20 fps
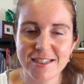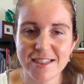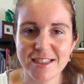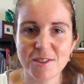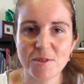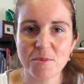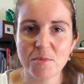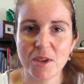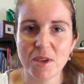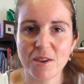This
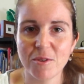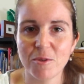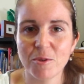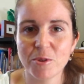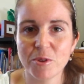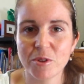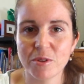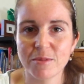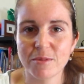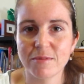would be
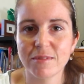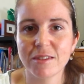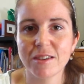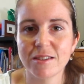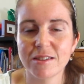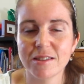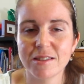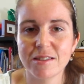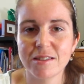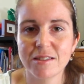awesome,
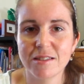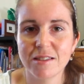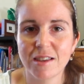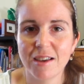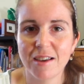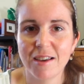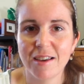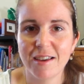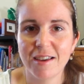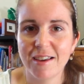because
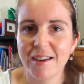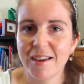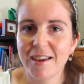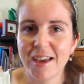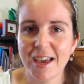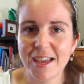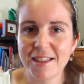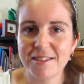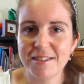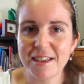
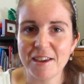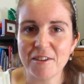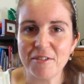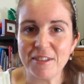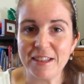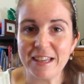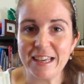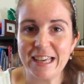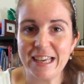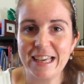it's
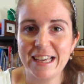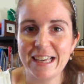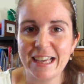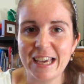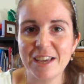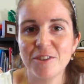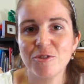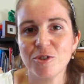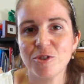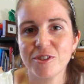definitely
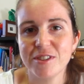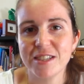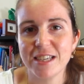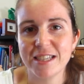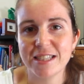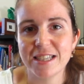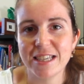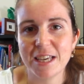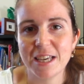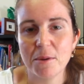
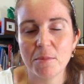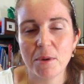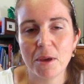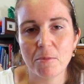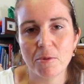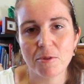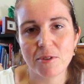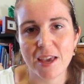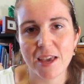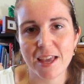interesting to hear
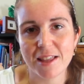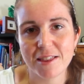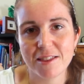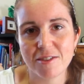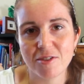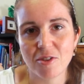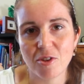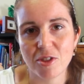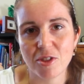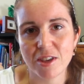people's
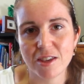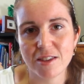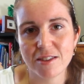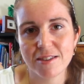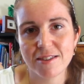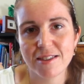answers on this,